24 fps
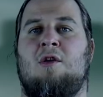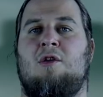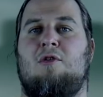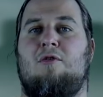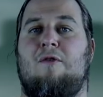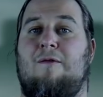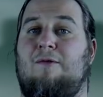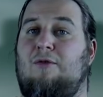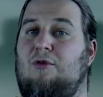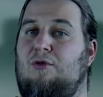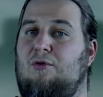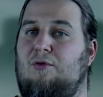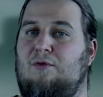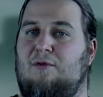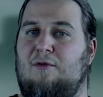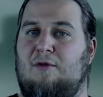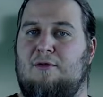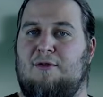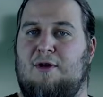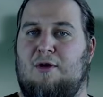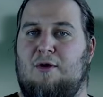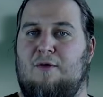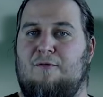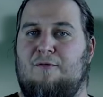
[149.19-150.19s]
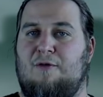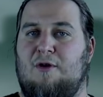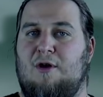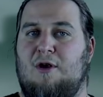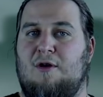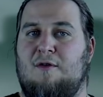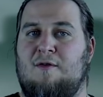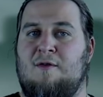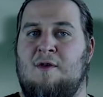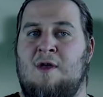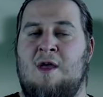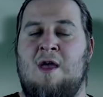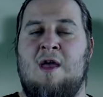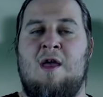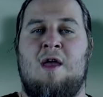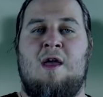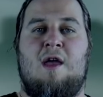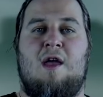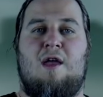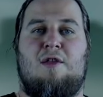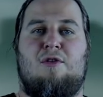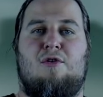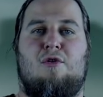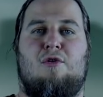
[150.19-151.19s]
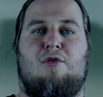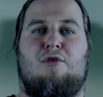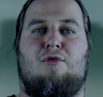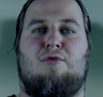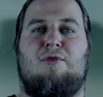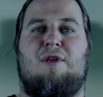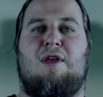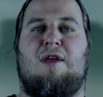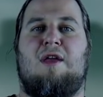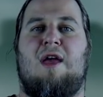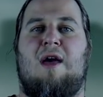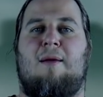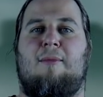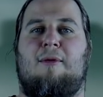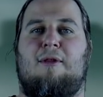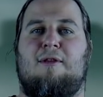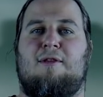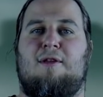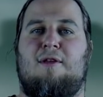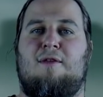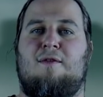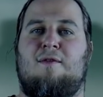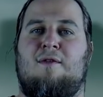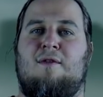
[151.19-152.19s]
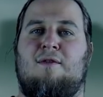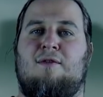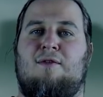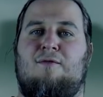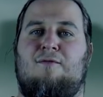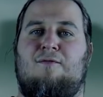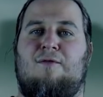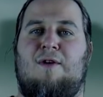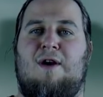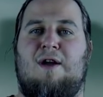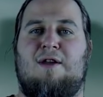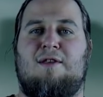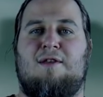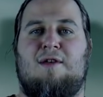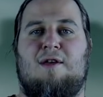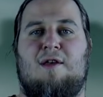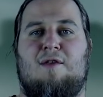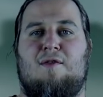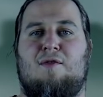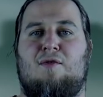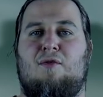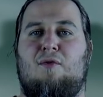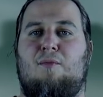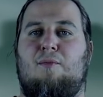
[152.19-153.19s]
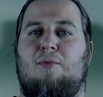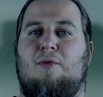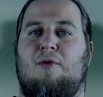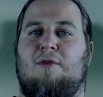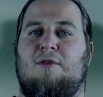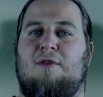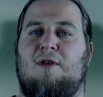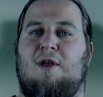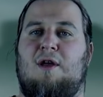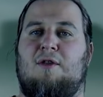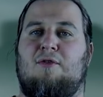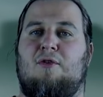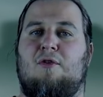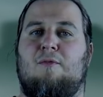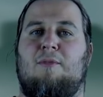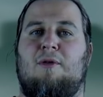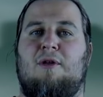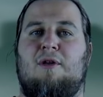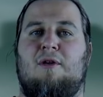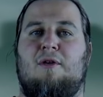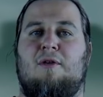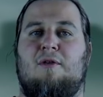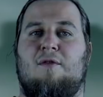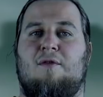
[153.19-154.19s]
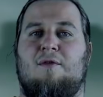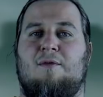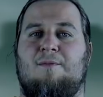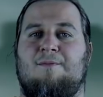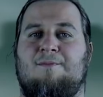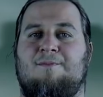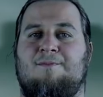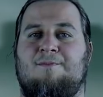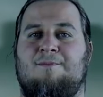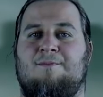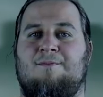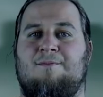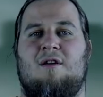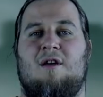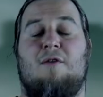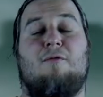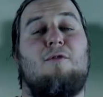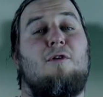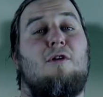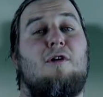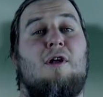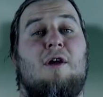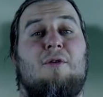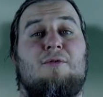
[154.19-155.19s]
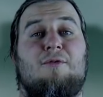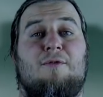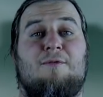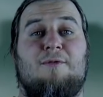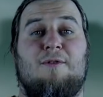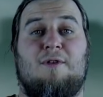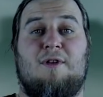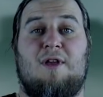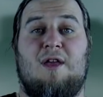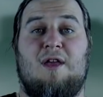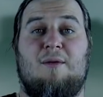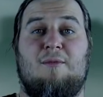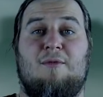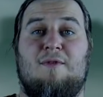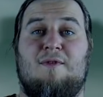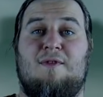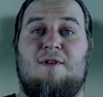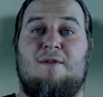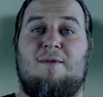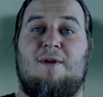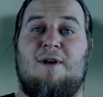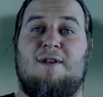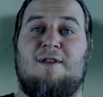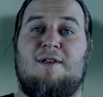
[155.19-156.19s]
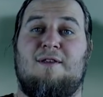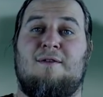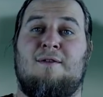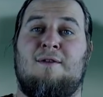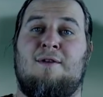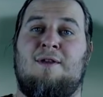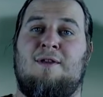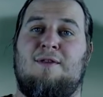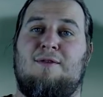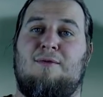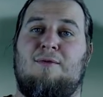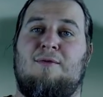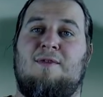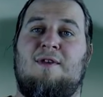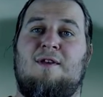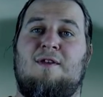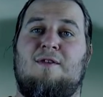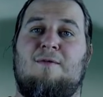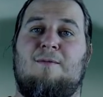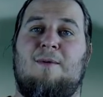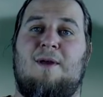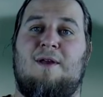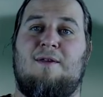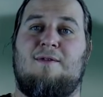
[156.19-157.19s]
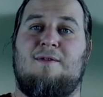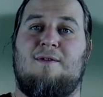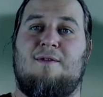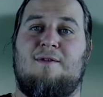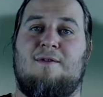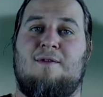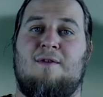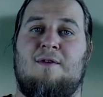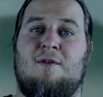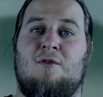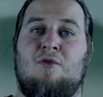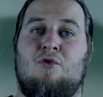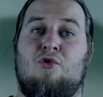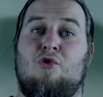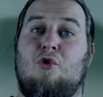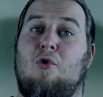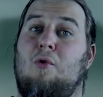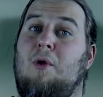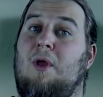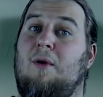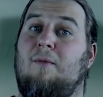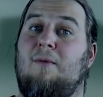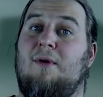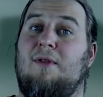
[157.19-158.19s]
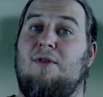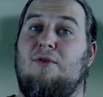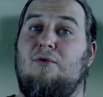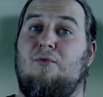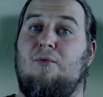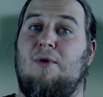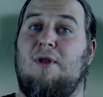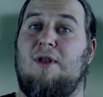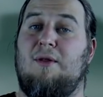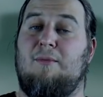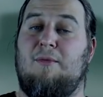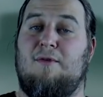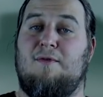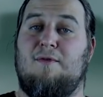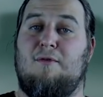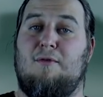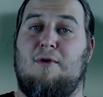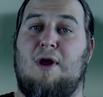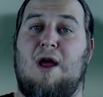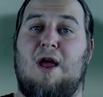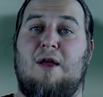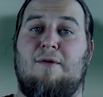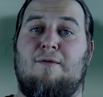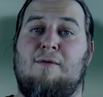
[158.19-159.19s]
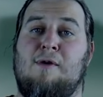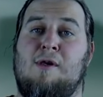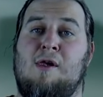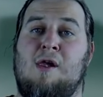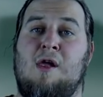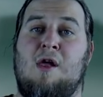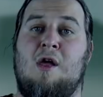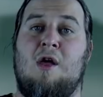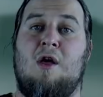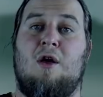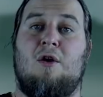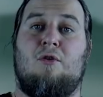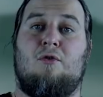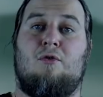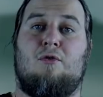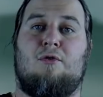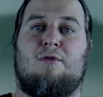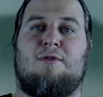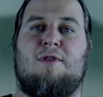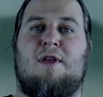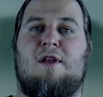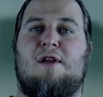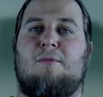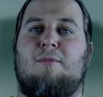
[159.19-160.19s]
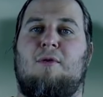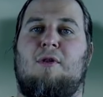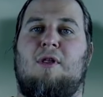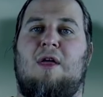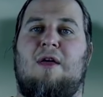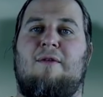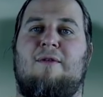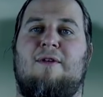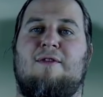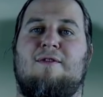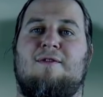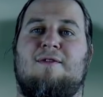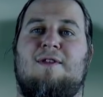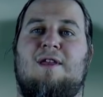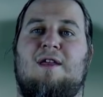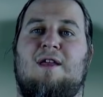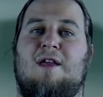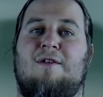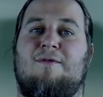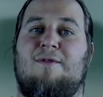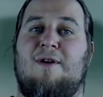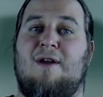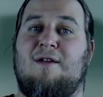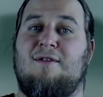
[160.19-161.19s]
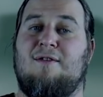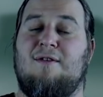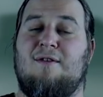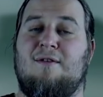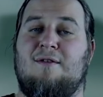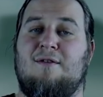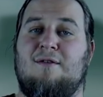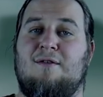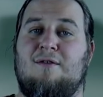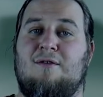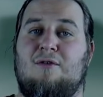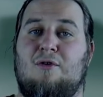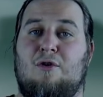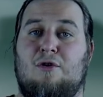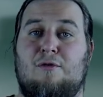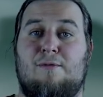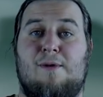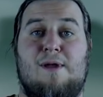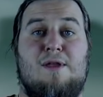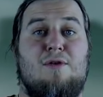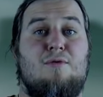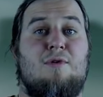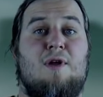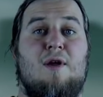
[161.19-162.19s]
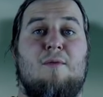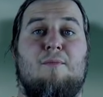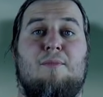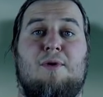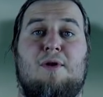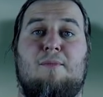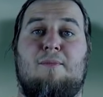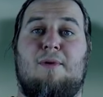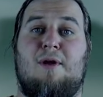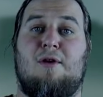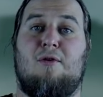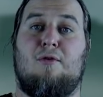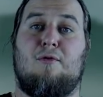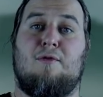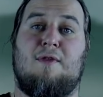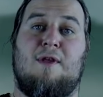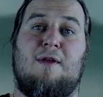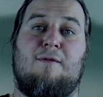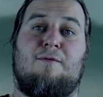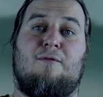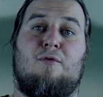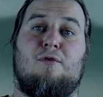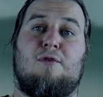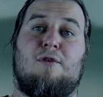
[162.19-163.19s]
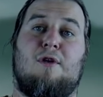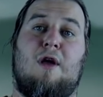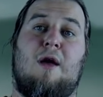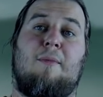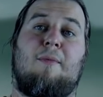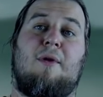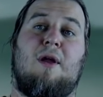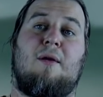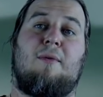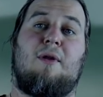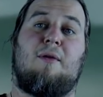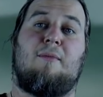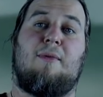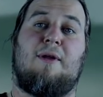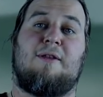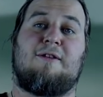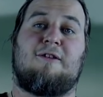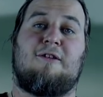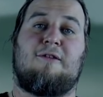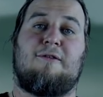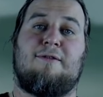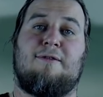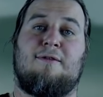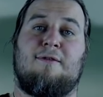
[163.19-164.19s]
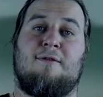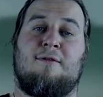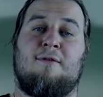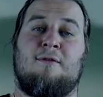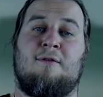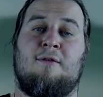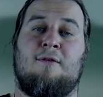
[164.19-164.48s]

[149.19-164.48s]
You have to use your deck of cards and your unique abilities to fight and support the other players. Every round of the game is divided into 6 phases, showing when new enemies arrive, or terrible events take effect, or when you can prepare yourself for the upcoming battles.